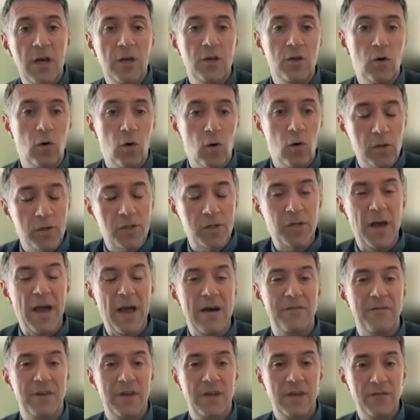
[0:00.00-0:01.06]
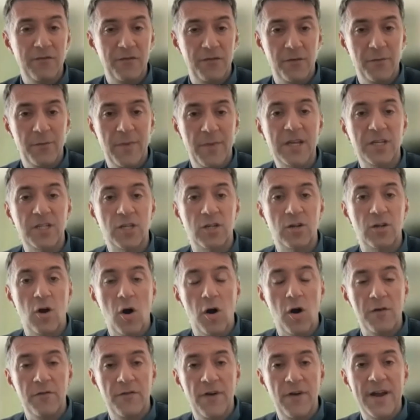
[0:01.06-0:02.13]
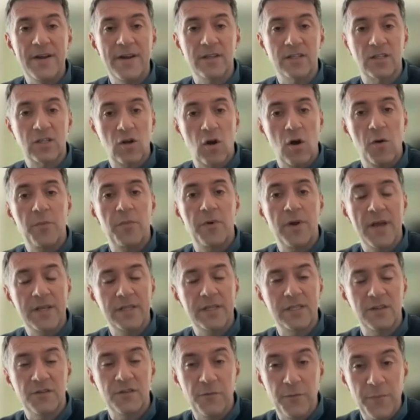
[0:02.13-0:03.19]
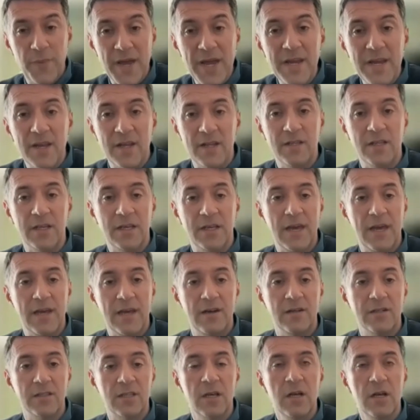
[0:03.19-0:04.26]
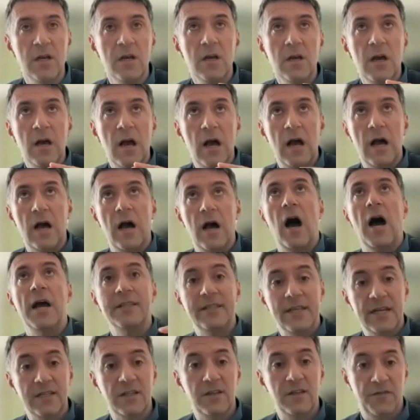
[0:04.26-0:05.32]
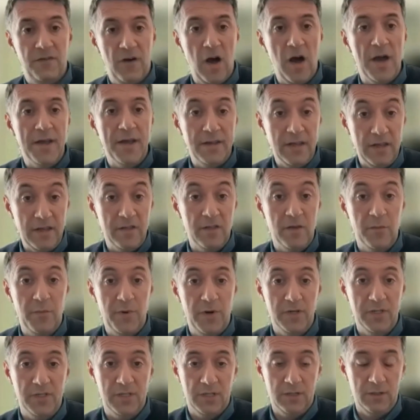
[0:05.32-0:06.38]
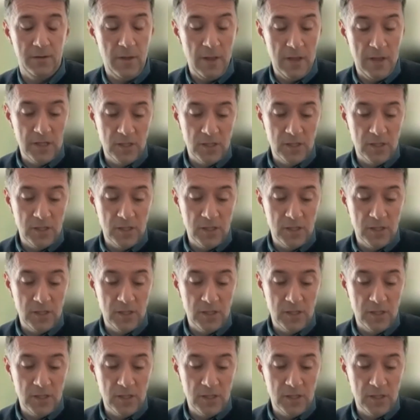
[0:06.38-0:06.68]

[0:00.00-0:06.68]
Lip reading: you also have the information on various comprehensive pain indicators identified in the person.